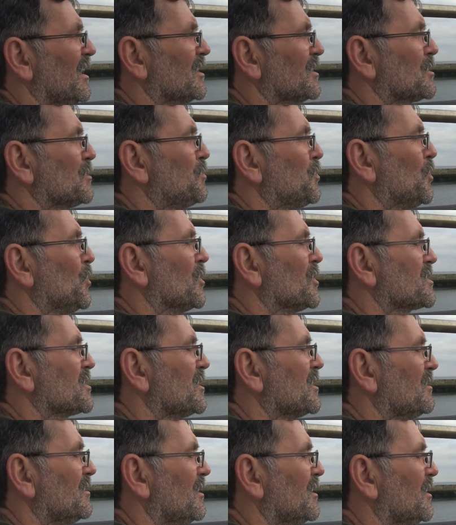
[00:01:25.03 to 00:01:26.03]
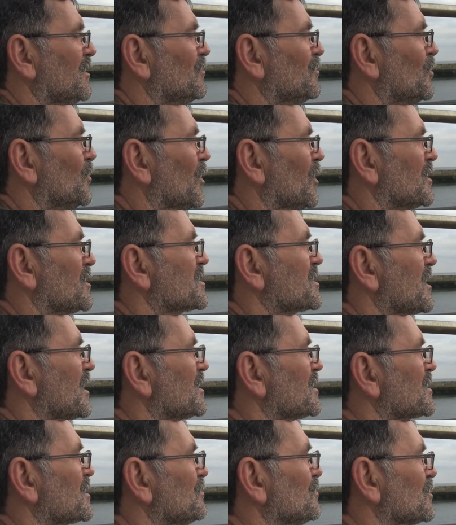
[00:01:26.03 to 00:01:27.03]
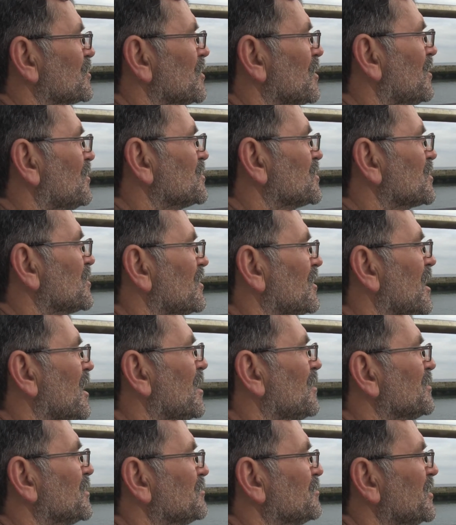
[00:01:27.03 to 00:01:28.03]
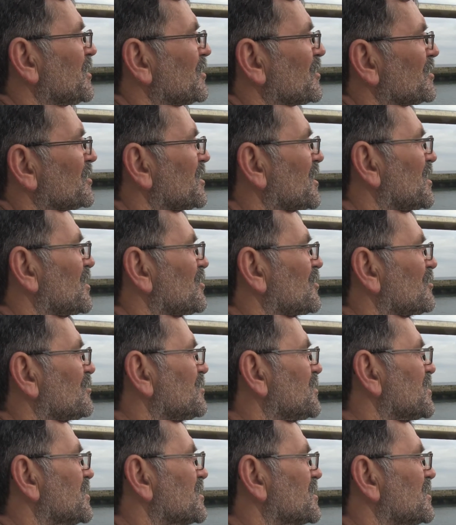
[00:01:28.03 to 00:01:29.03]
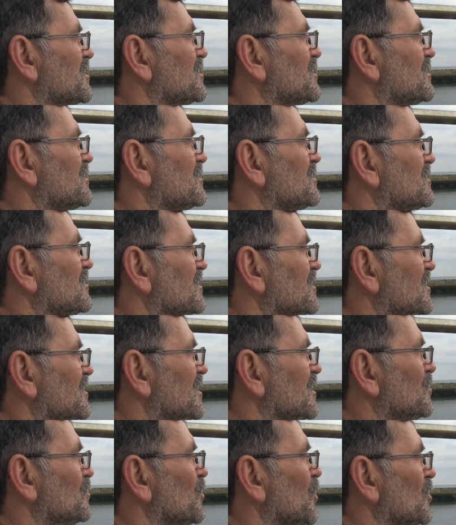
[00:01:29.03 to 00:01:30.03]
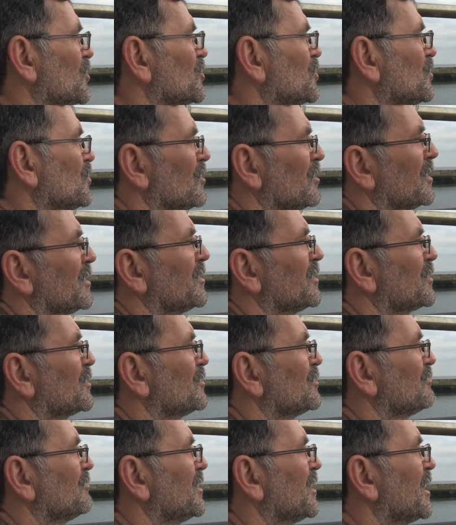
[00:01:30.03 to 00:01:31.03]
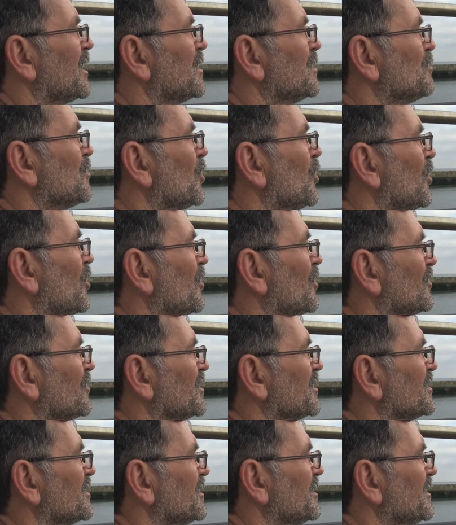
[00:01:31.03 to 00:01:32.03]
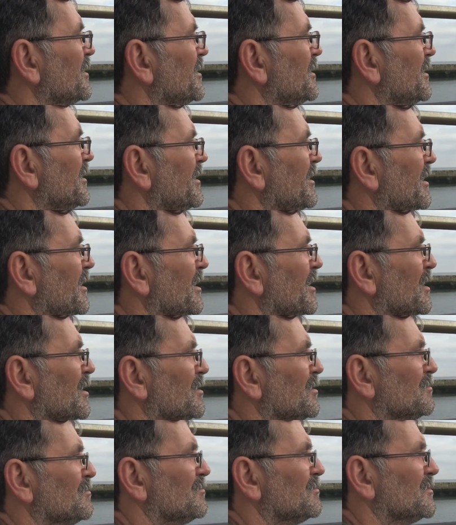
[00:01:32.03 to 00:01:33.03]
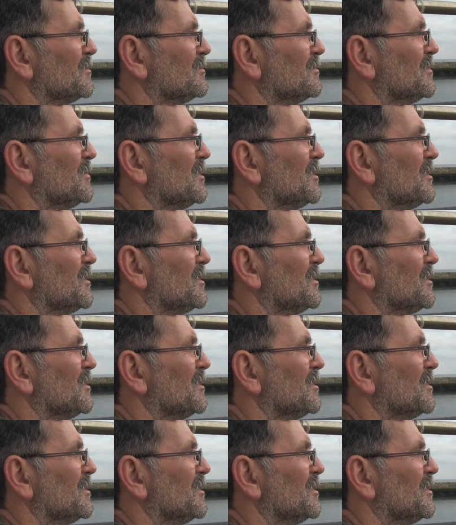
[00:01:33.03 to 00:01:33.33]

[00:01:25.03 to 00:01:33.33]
I suppose, in one sense, it was always going to happen because you had governments that they didn't want coal in the country anymore, and